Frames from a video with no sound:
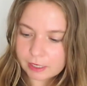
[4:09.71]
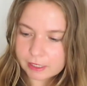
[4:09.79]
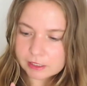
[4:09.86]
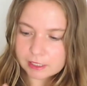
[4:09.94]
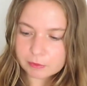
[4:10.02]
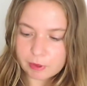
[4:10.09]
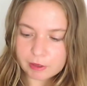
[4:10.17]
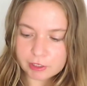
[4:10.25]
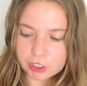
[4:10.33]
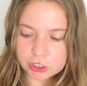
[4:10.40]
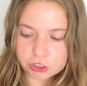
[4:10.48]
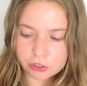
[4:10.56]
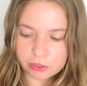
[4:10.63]
guess like my
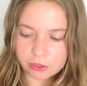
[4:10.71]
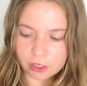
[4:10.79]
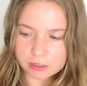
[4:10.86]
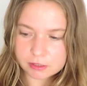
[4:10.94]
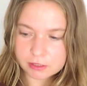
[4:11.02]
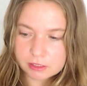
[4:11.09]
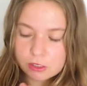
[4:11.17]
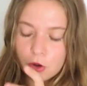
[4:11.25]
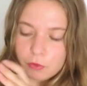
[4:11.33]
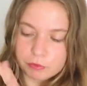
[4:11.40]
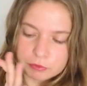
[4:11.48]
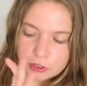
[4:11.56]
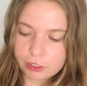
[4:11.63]
initial thoughts on the,
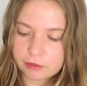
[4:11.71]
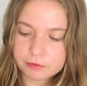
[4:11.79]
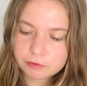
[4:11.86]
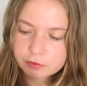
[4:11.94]
oh, sorry.